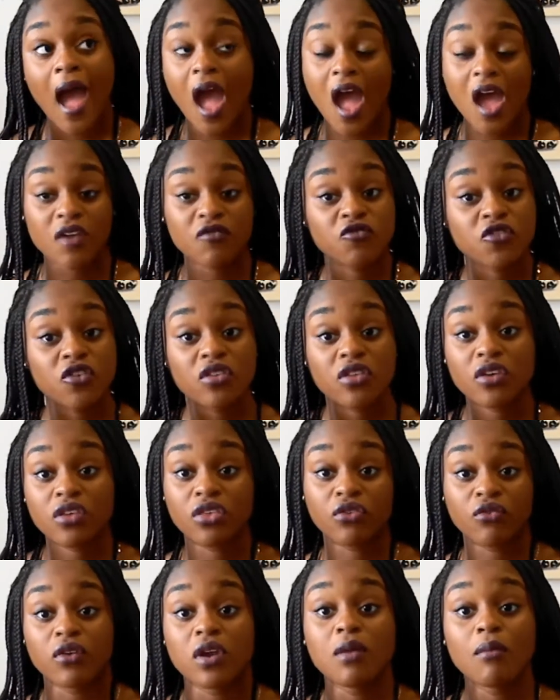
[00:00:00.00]
After the
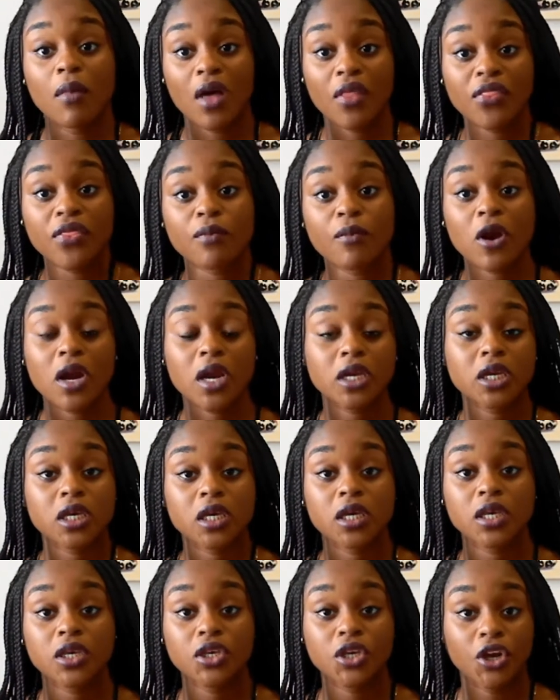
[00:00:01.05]
3-month mark,
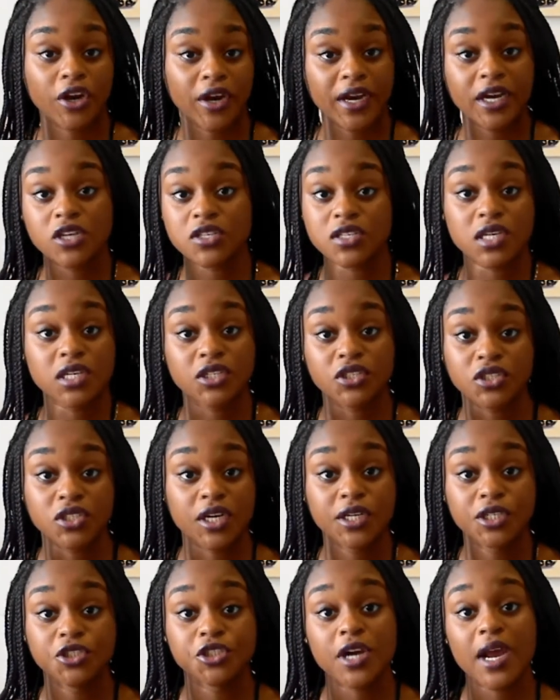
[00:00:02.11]
your hair is going to
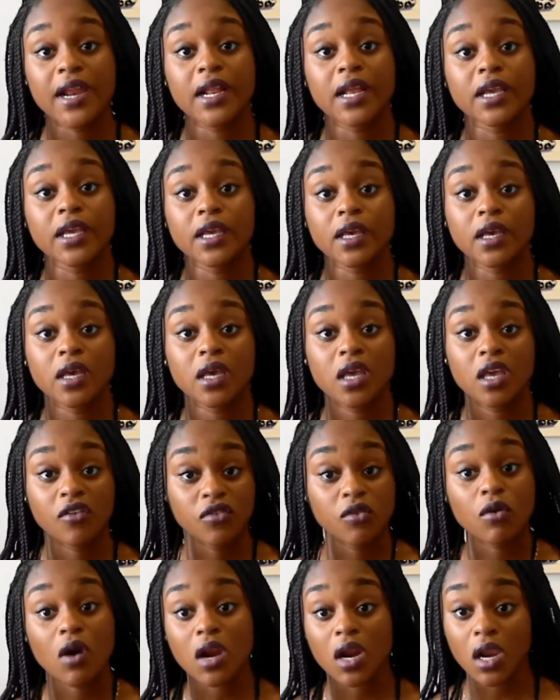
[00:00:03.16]
start dreading. If
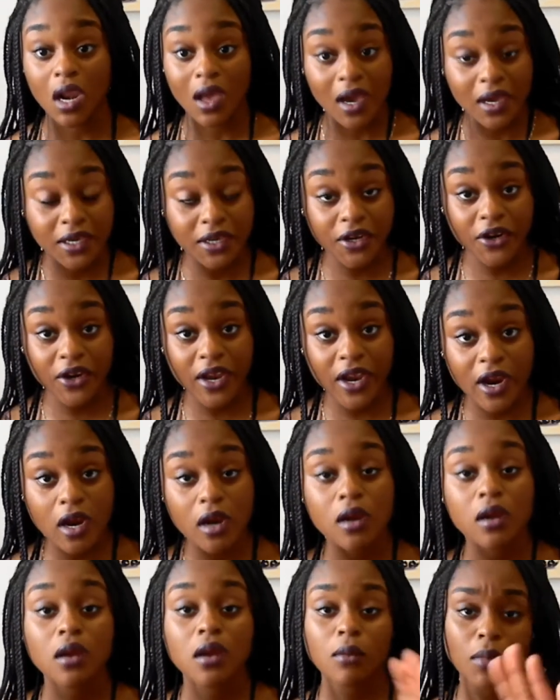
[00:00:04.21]
you want to lock your
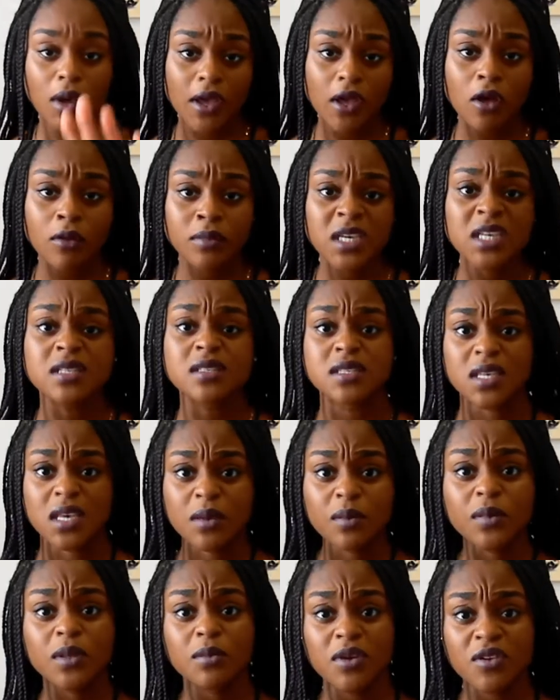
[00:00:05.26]
hair, by all means,
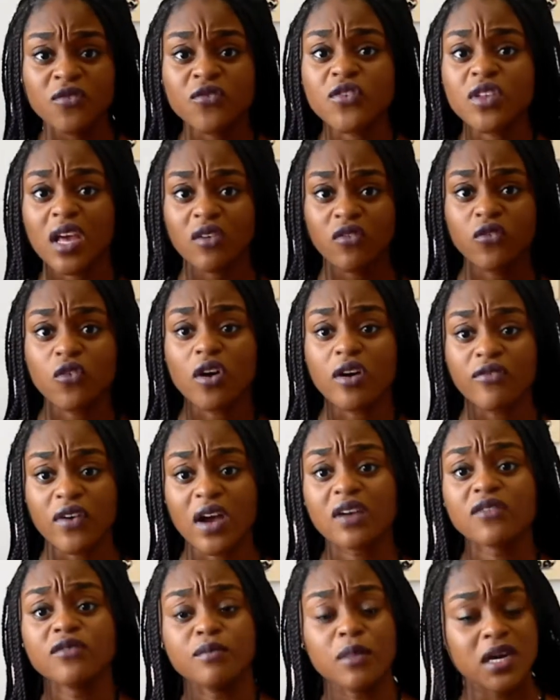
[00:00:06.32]
keep them in for like 4 or
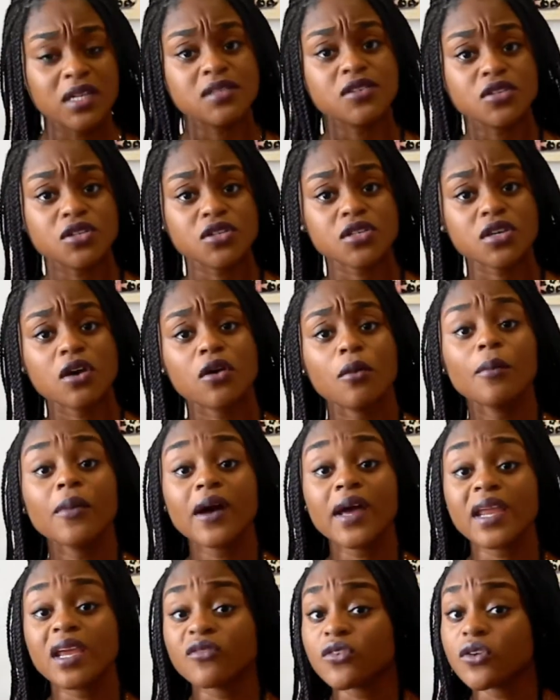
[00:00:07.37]
5 months or so.
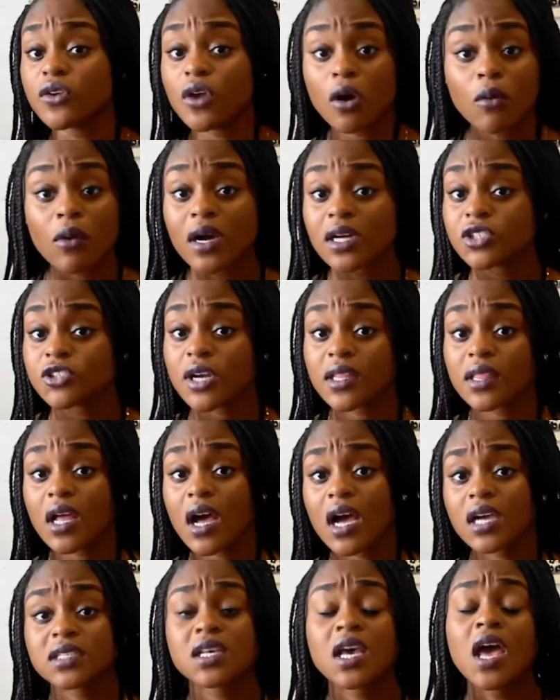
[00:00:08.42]
But if you don't want
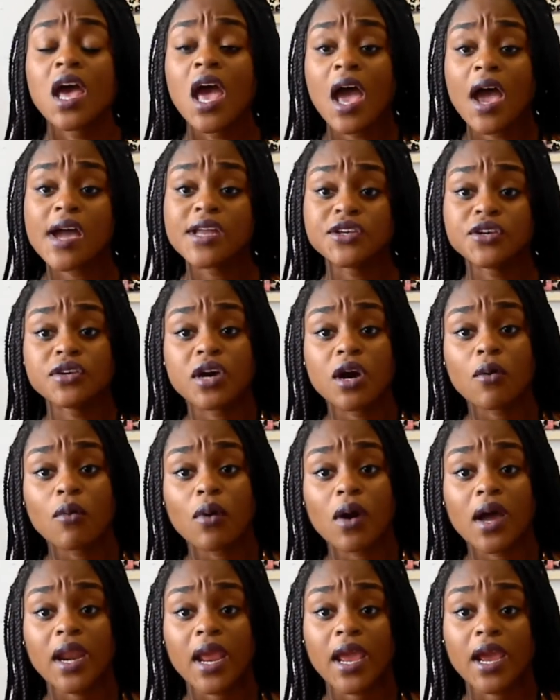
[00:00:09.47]
dreadlocks and you don't
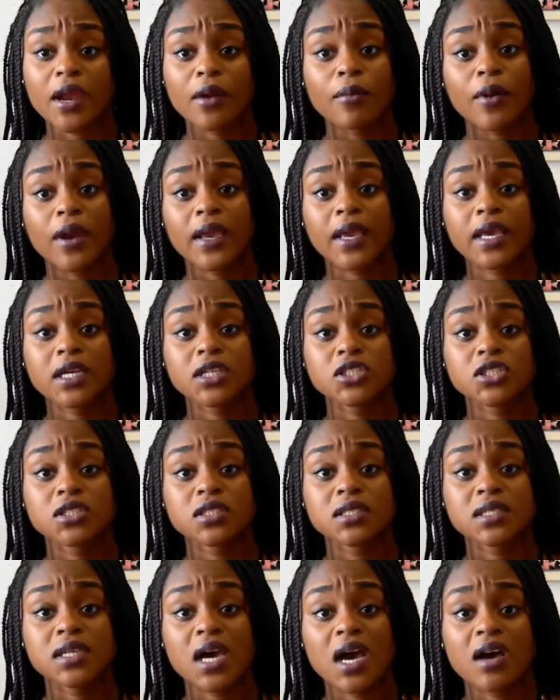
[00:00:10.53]
want hair breakage and
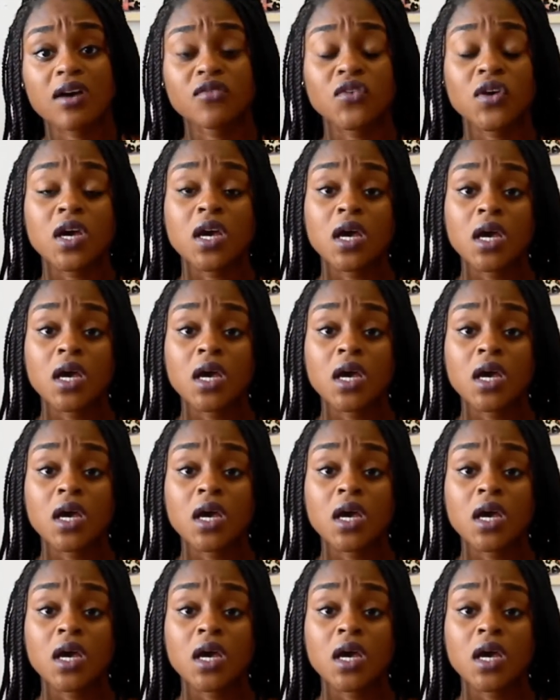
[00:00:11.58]
stuff,